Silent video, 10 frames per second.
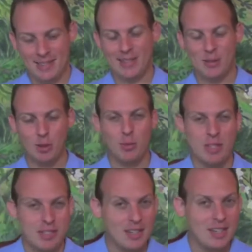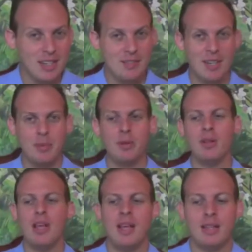The good ones that are
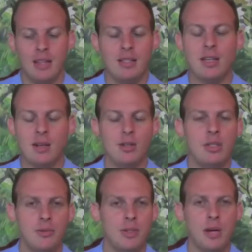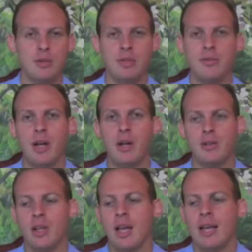available, they'll sell it to you for thousands of
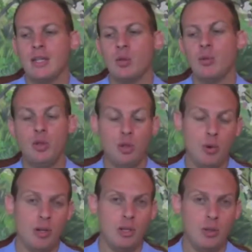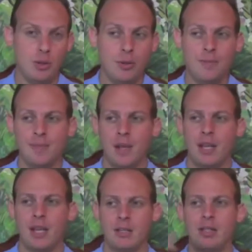dollars. So what you want to do
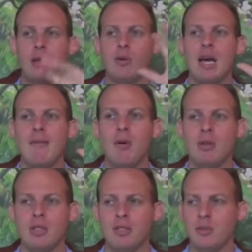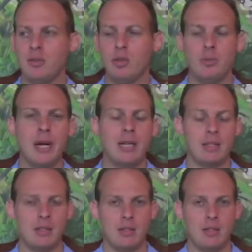is, now you have all this good
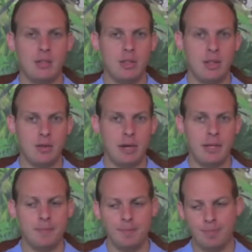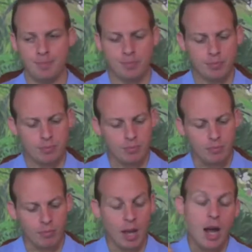practice things, right?
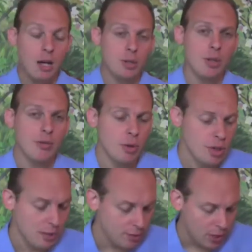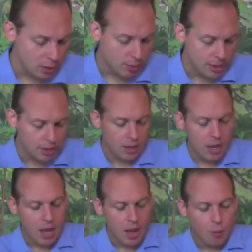Also, of course, I forgot to mention,
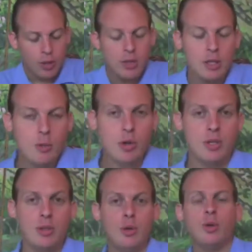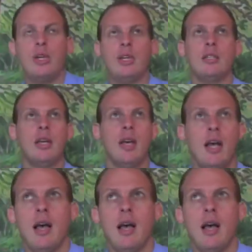one thing you want to do is